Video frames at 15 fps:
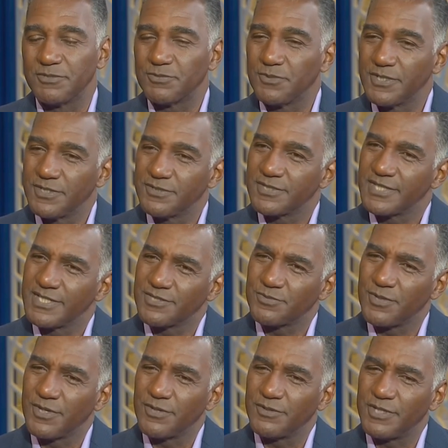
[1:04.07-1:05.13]
one of those things
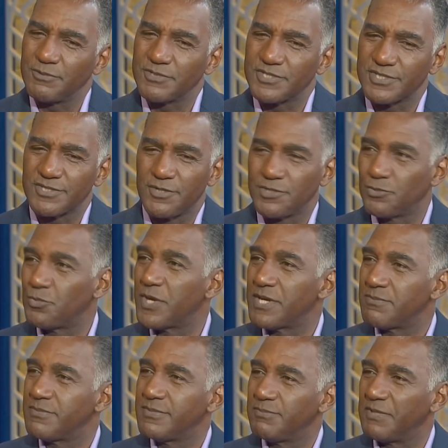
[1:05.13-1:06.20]
where it was just on a
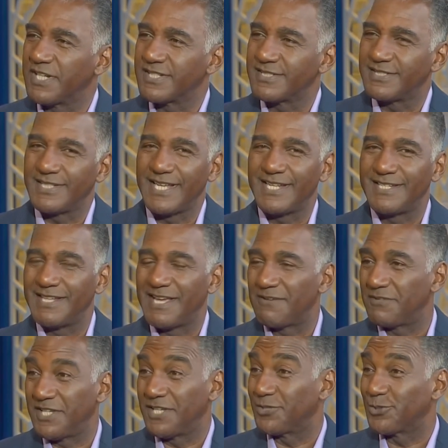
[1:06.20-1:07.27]
whim because they didn't have
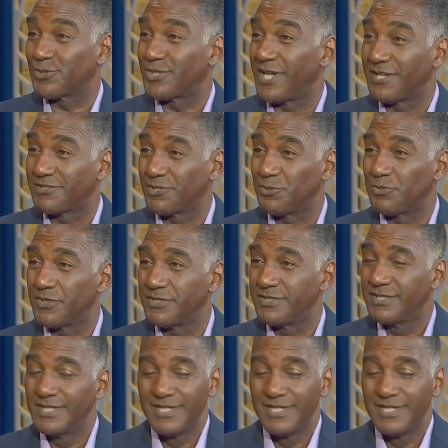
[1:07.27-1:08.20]
any other slots open.